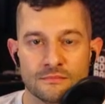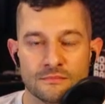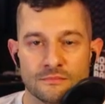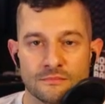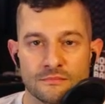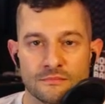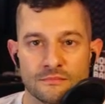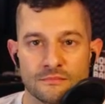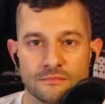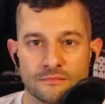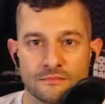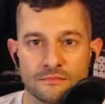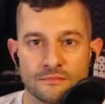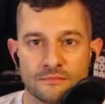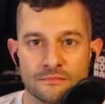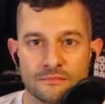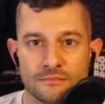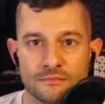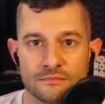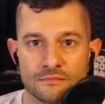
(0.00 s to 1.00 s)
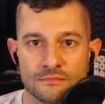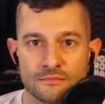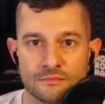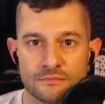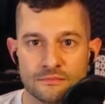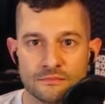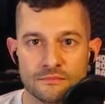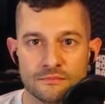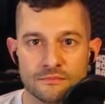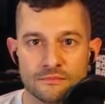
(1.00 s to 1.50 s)

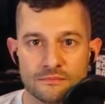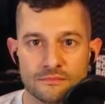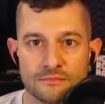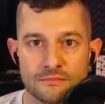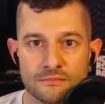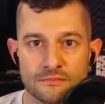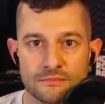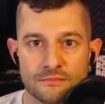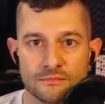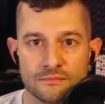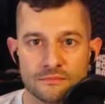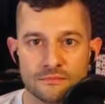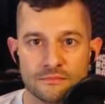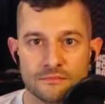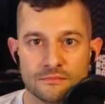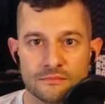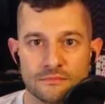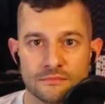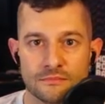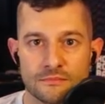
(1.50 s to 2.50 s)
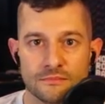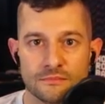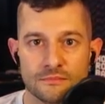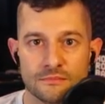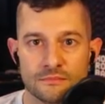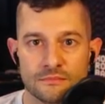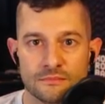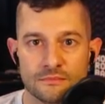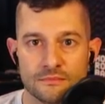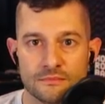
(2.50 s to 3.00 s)

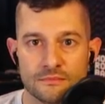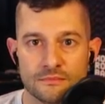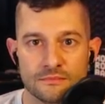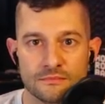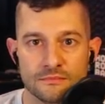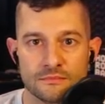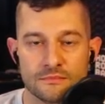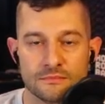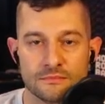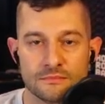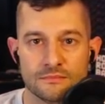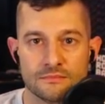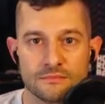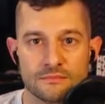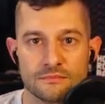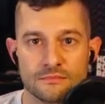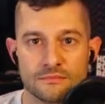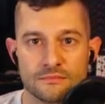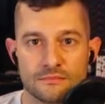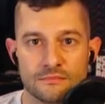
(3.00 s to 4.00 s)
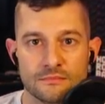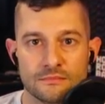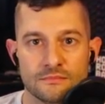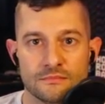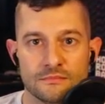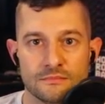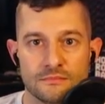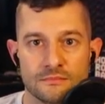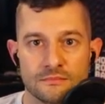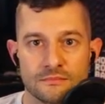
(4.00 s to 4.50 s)

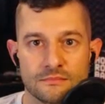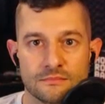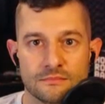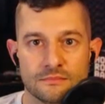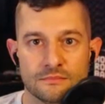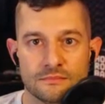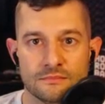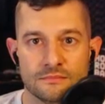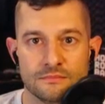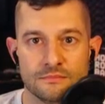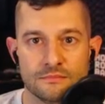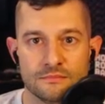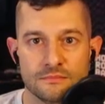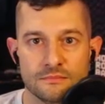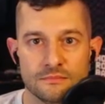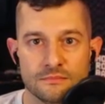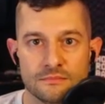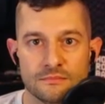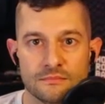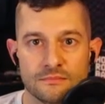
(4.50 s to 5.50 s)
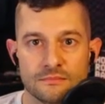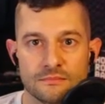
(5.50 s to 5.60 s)
This person isn't speaking.